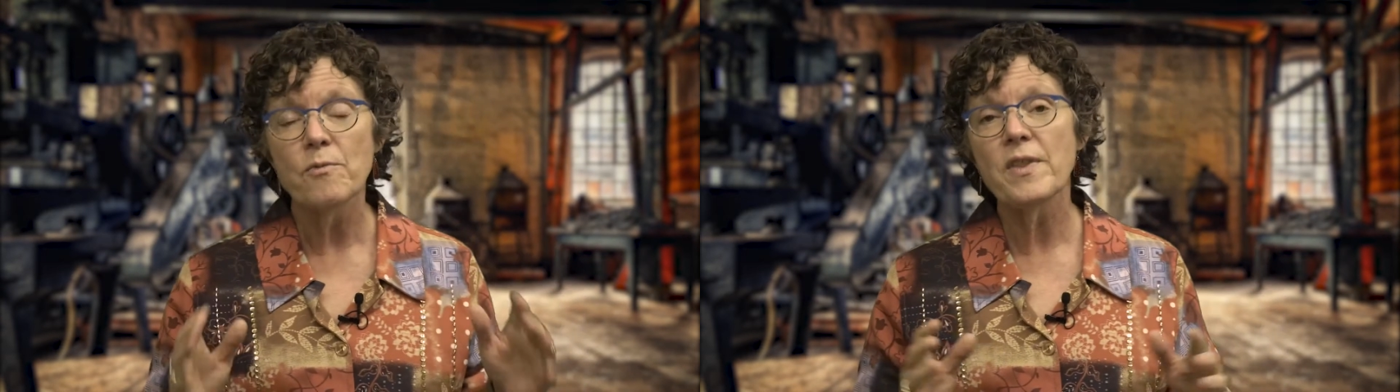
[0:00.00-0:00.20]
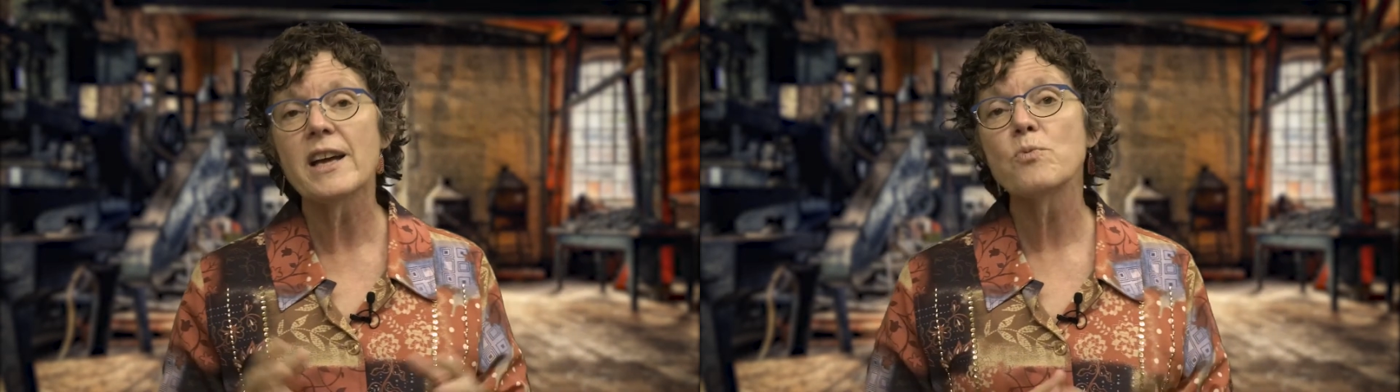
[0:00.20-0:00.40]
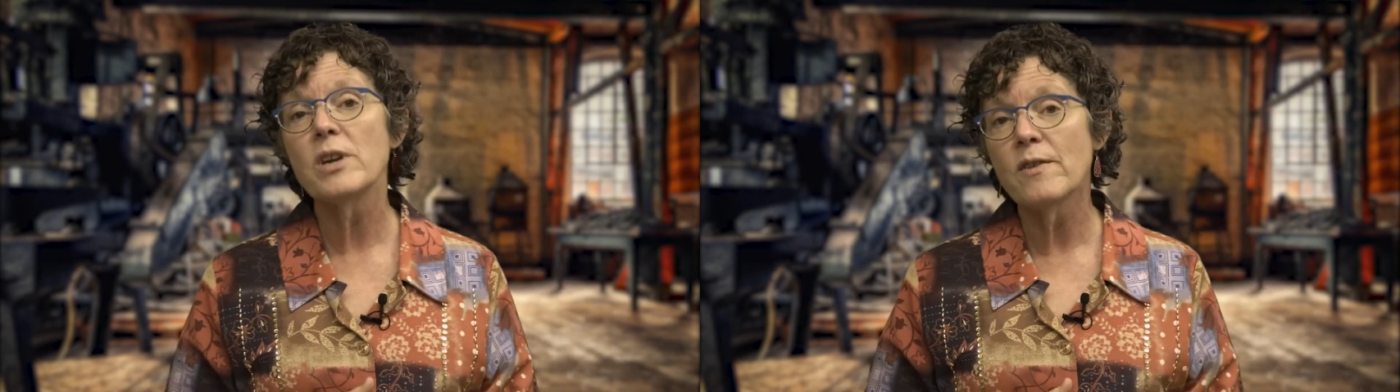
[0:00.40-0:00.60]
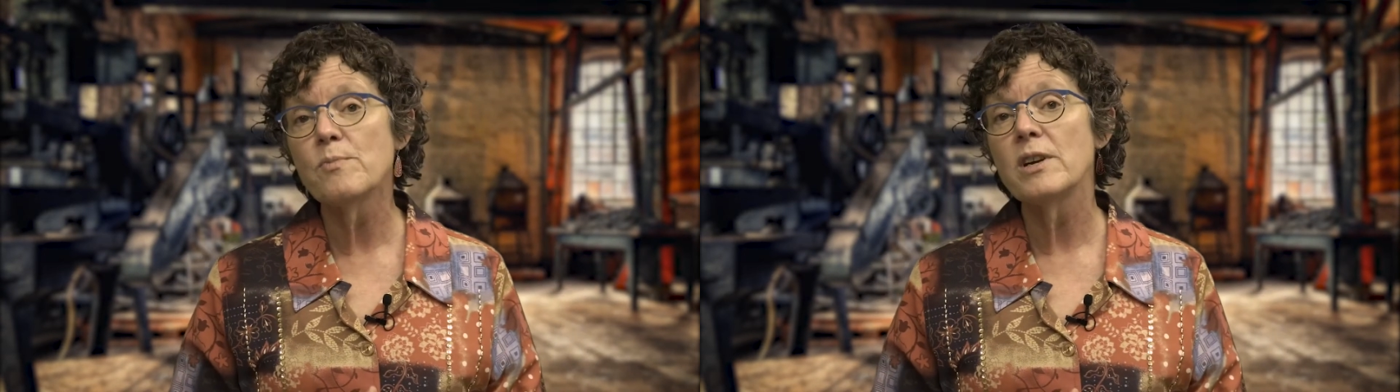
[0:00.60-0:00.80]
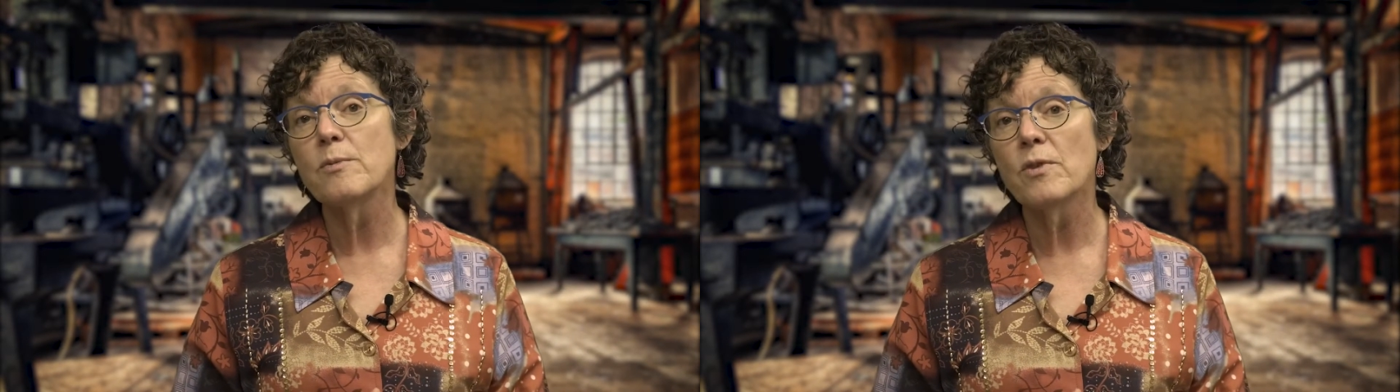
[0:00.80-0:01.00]
that's what
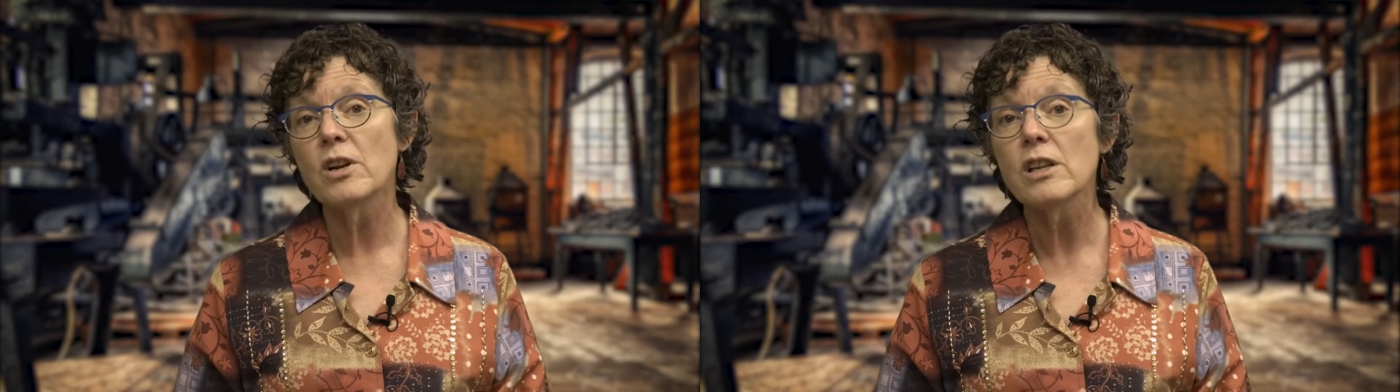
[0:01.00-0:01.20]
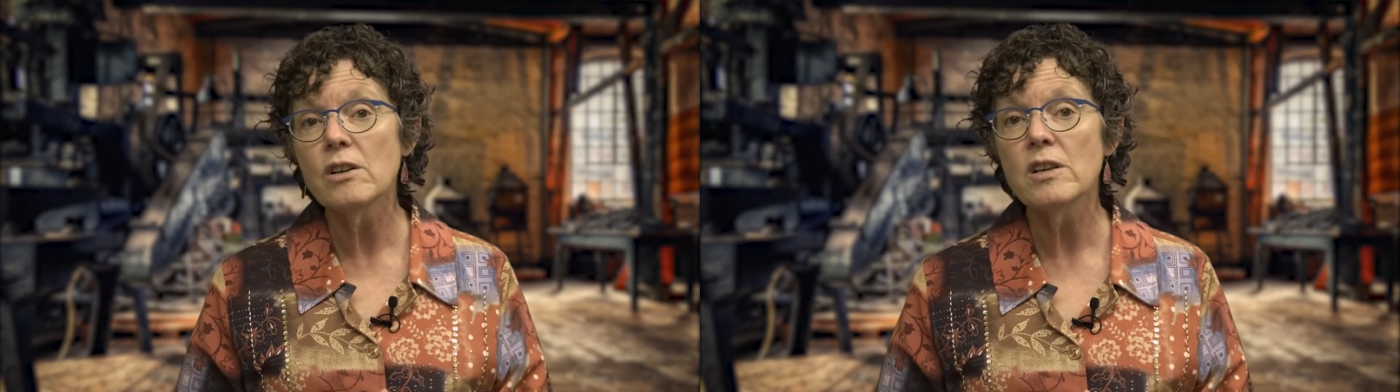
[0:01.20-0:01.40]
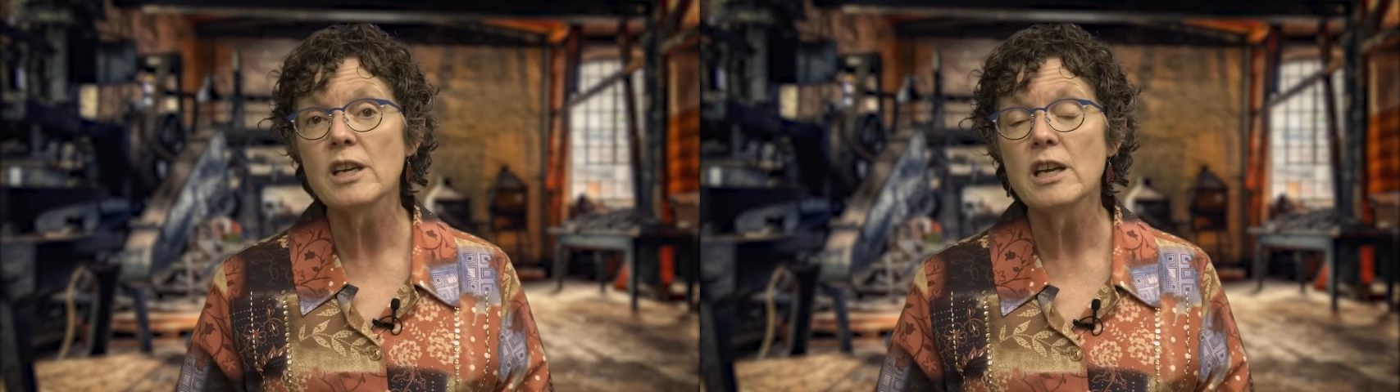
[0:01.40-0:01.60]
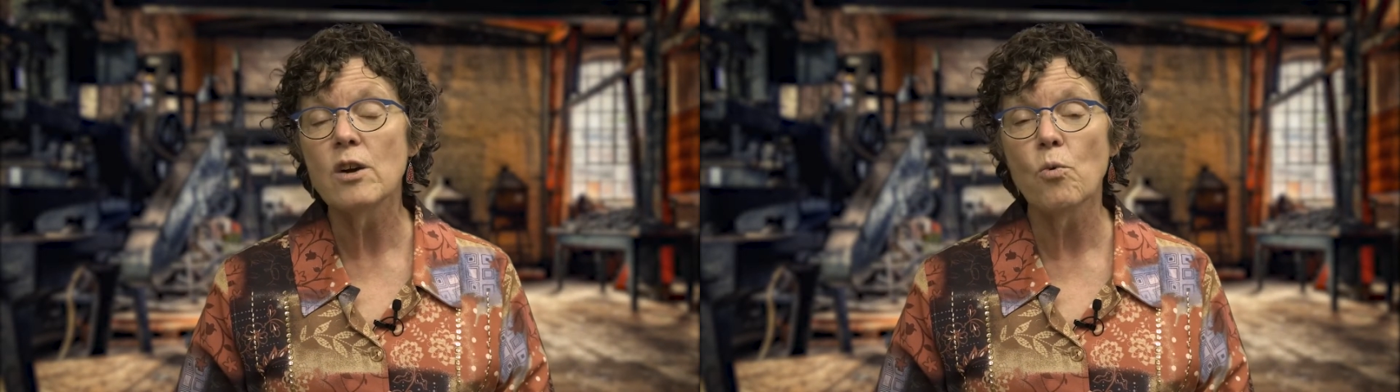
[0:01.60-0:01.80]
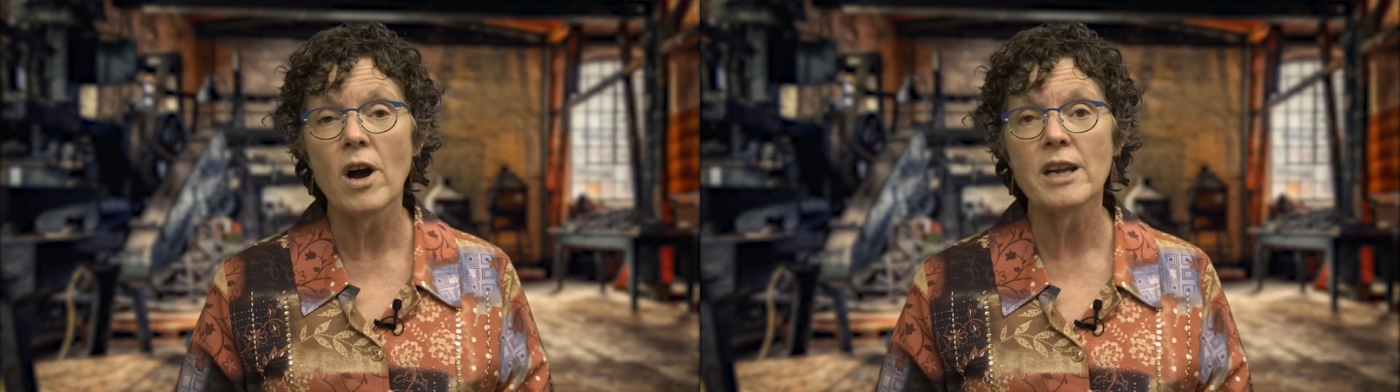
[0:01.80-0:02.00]
everybody
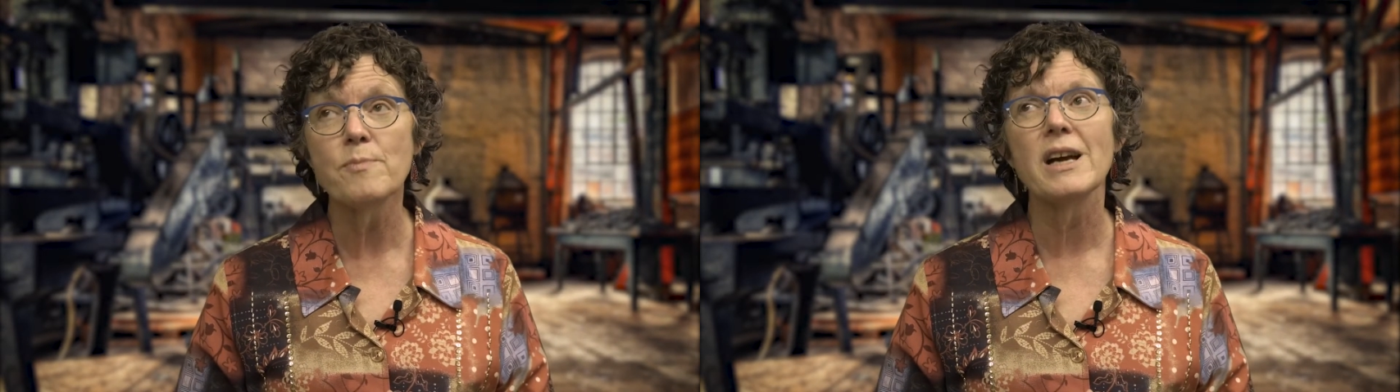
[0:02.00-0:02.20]
clearly wanted